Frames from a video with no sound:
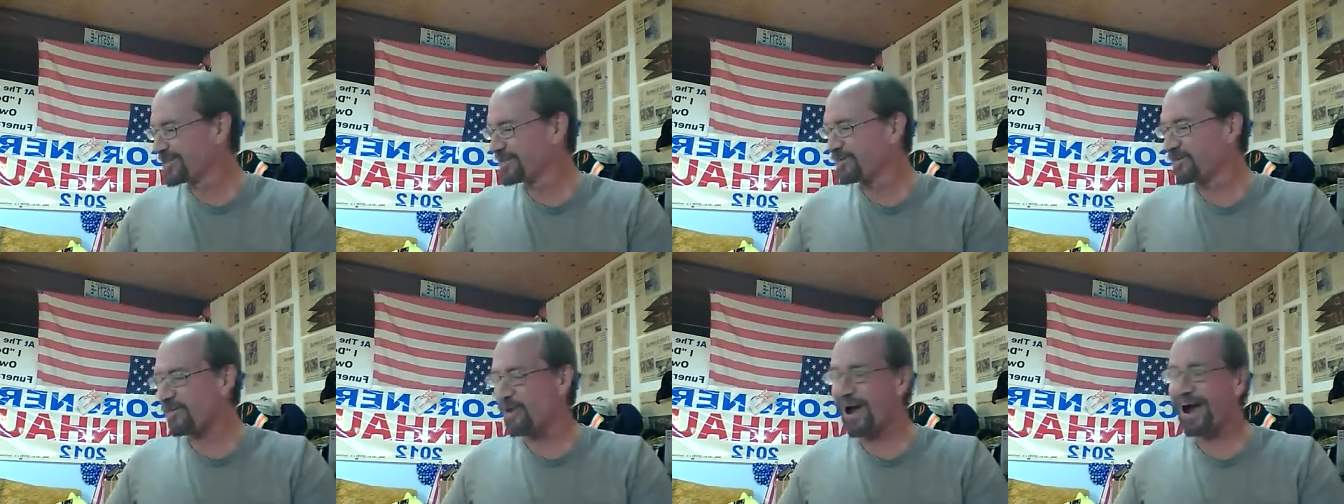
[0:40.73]

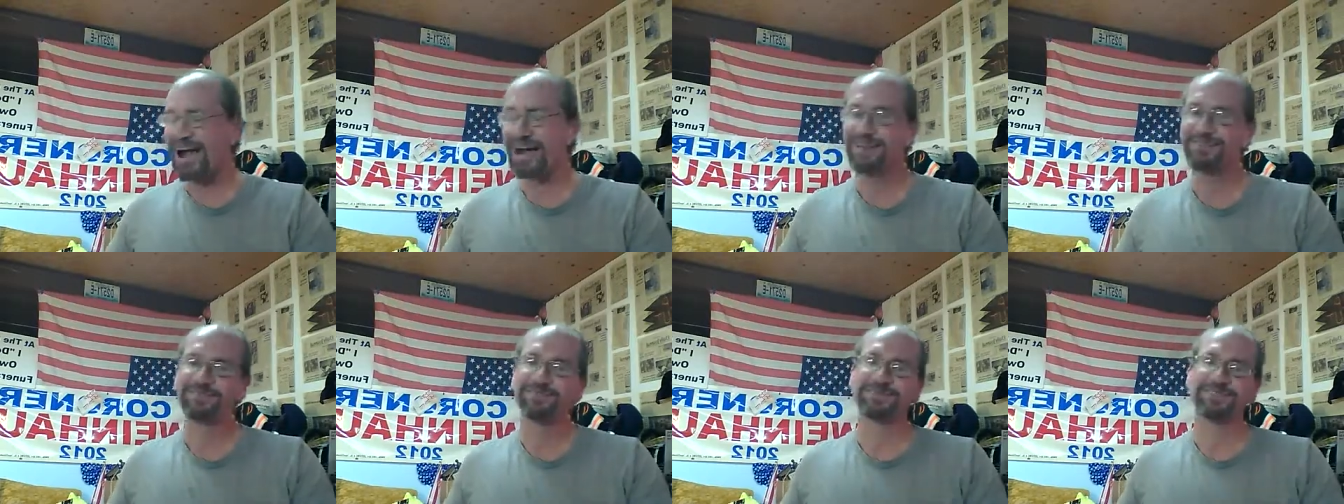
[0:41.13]
The
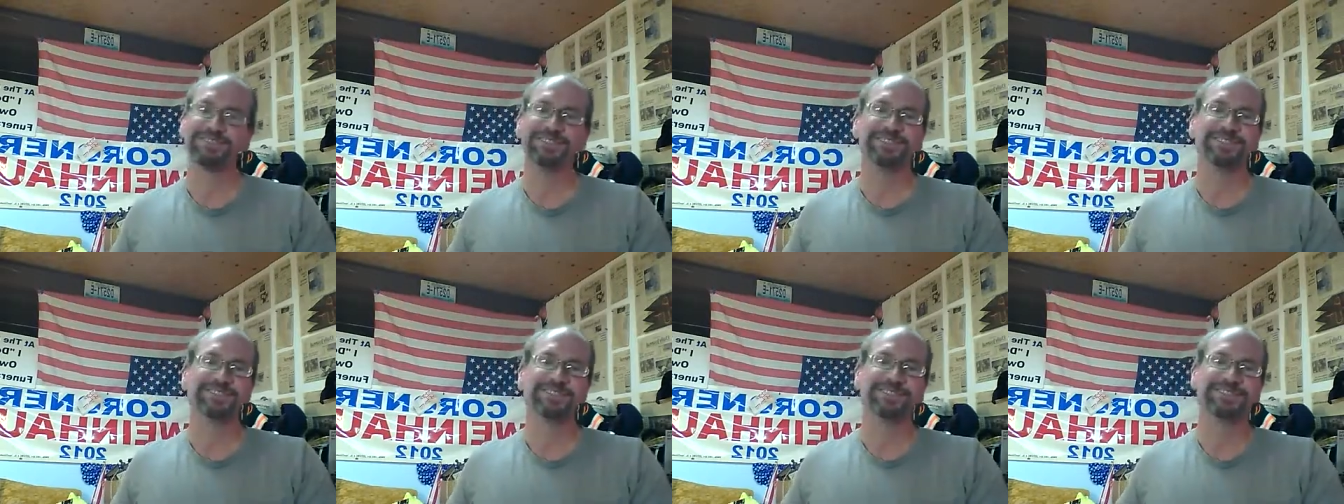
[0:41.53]
wife
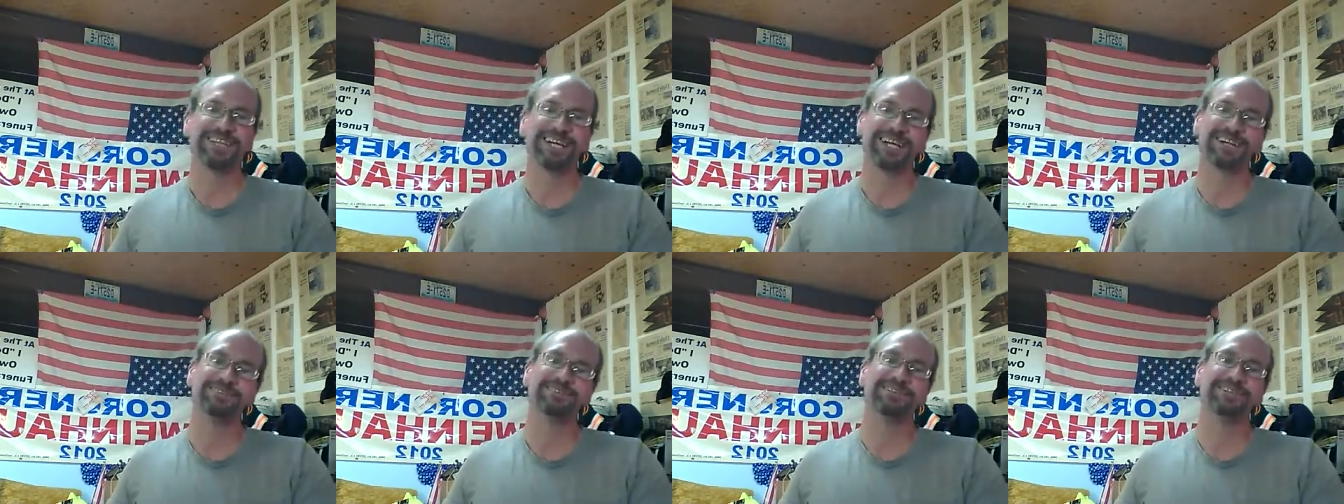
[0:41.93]
is
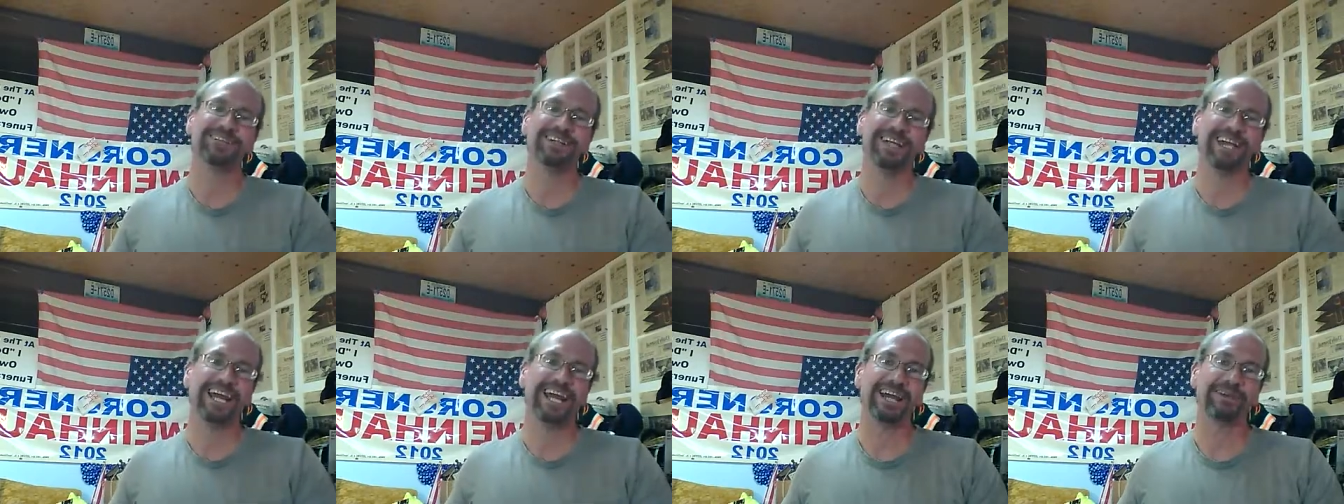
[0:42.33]
not
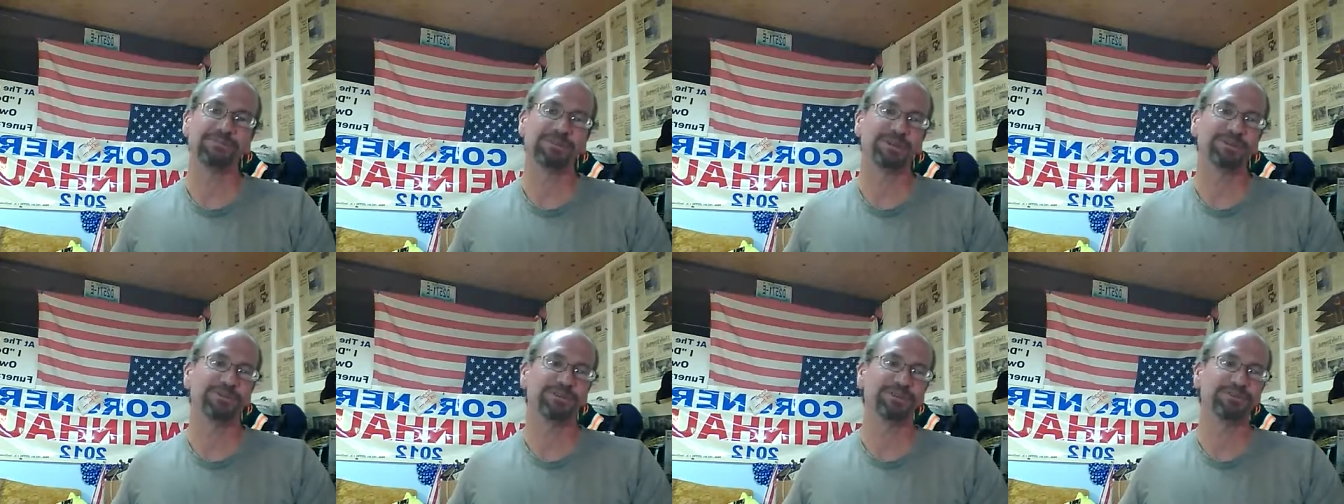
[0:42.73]
very
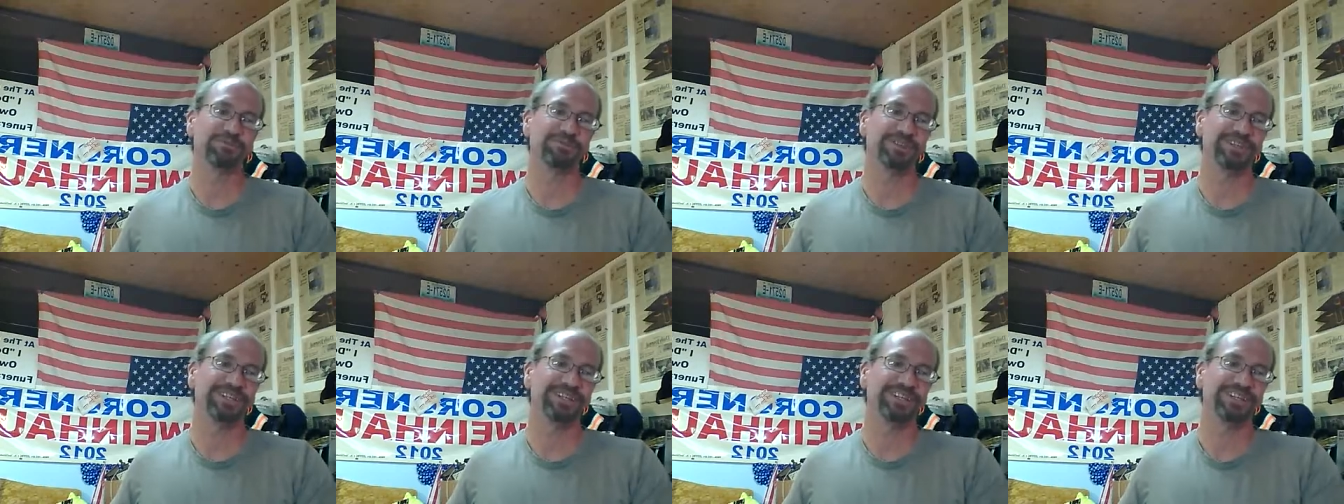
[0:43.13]
happy with
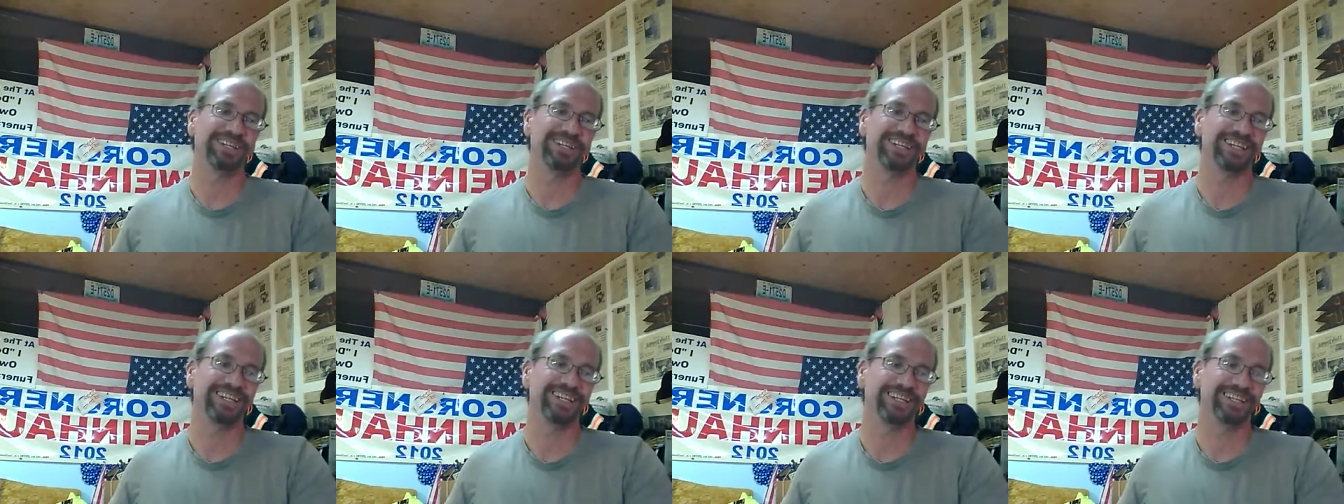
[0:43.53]
me,
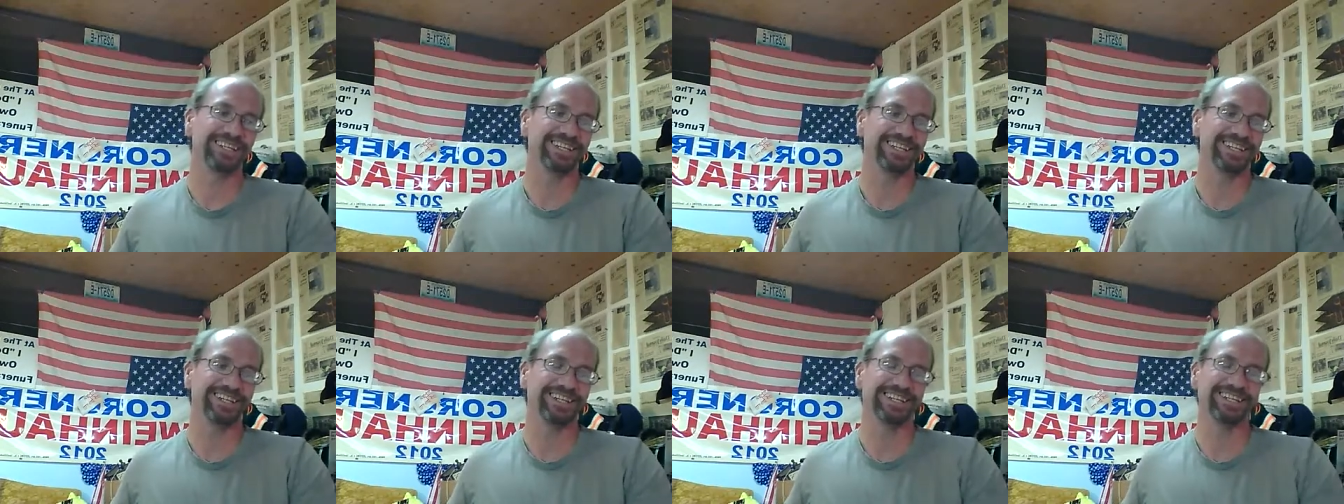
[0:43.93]
and